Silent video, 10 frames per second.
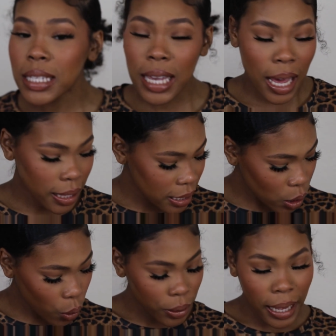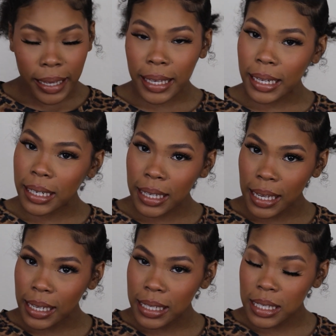see how this Cognac Candy
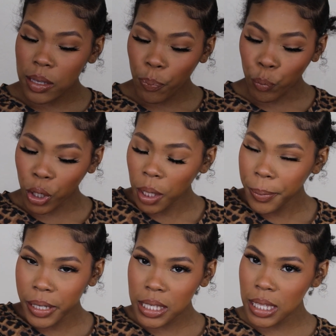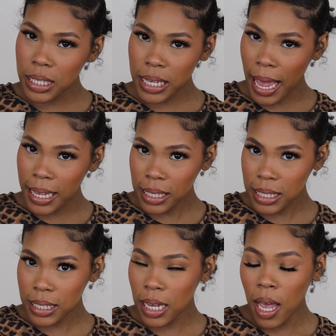is. We're gonna put it to the
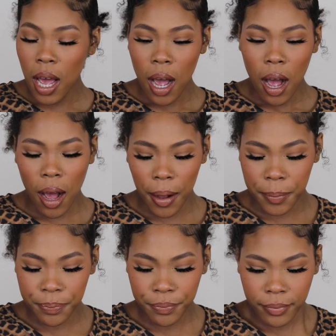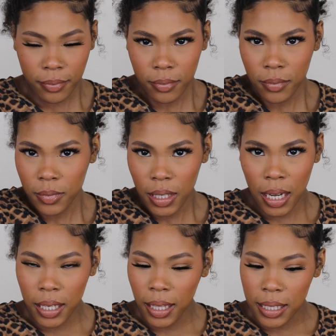test.
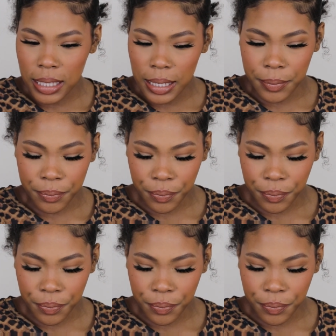And yeah, let's see.